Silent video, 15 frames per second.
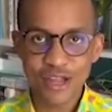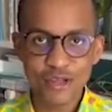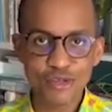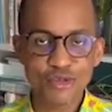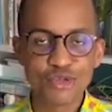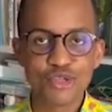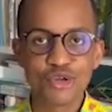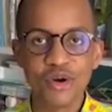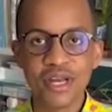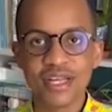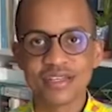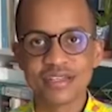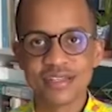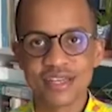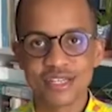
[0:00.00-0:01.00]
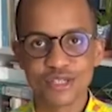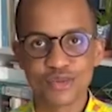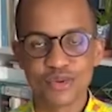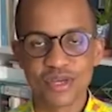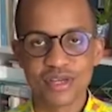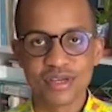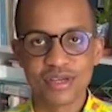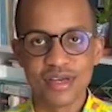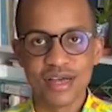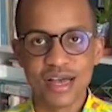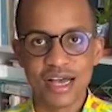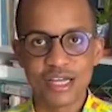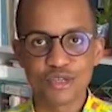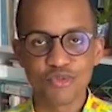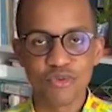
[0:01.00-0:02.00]
you to join us next week
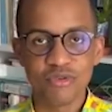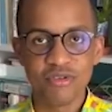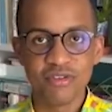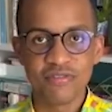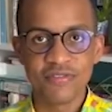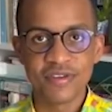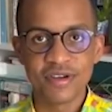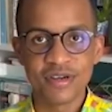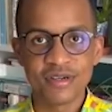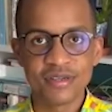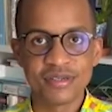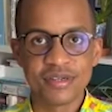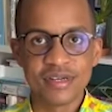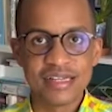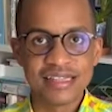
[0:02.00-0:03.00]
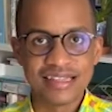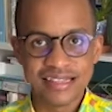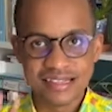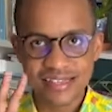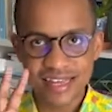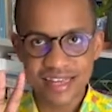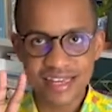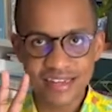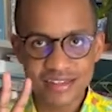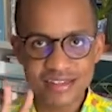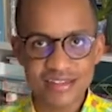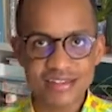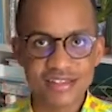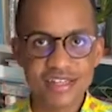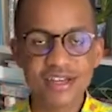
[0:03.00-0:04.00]
as we reveal the second
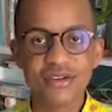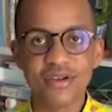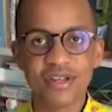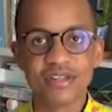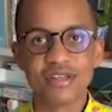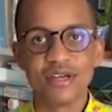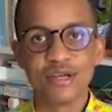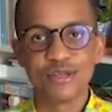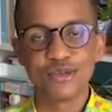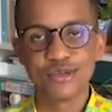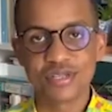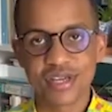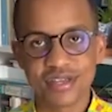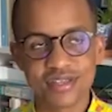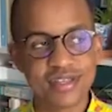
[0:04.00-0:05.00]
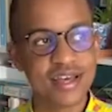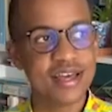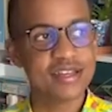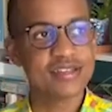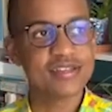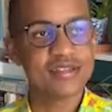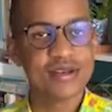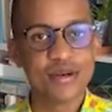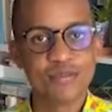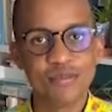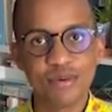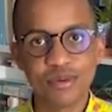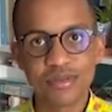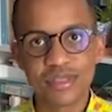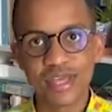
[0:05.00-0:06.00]
secret to success
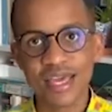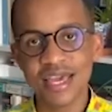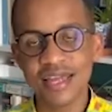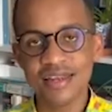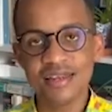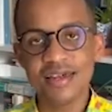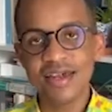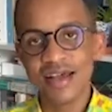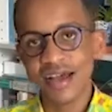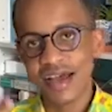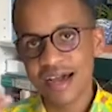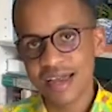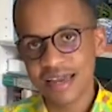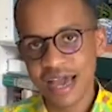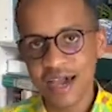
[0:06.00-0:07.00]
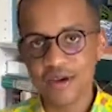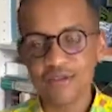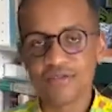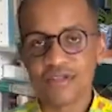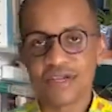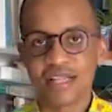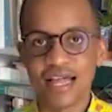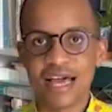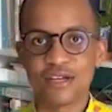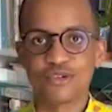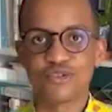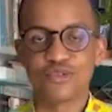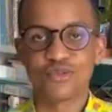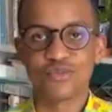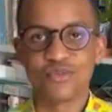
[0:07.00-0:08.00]
both in and out of the
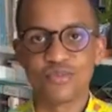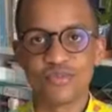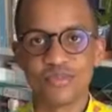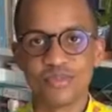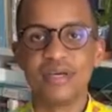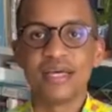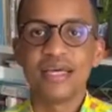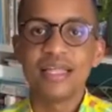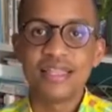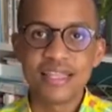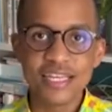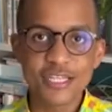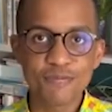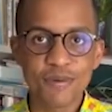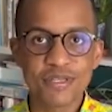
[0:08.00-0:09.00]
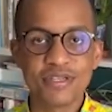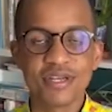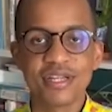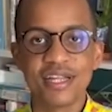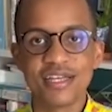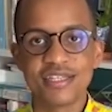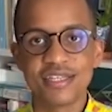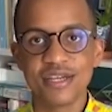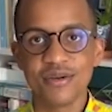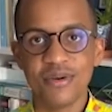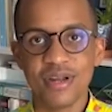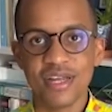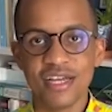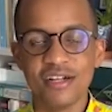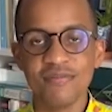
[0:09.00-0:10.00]
classroom. This particular
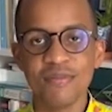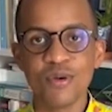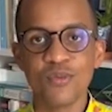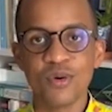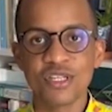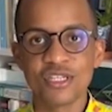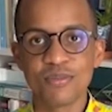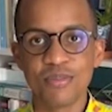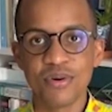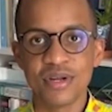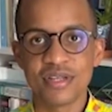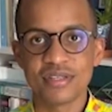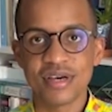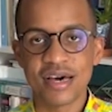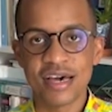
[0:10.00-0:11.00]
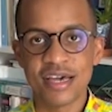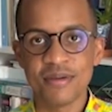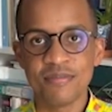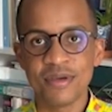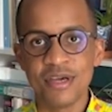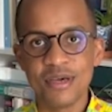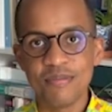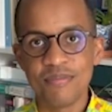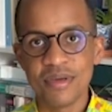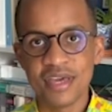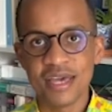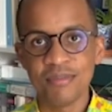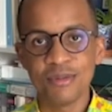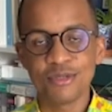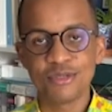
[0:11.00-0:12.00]
secret helped me once upon a time be
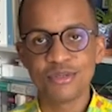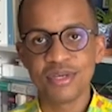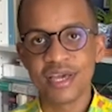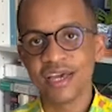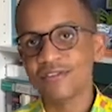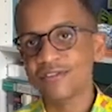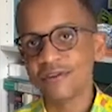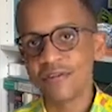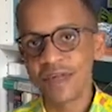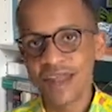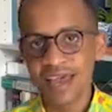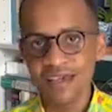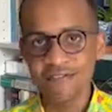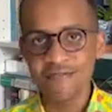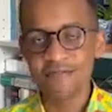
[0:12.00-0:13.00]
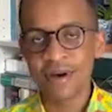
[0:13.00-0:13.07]
able to get from an F-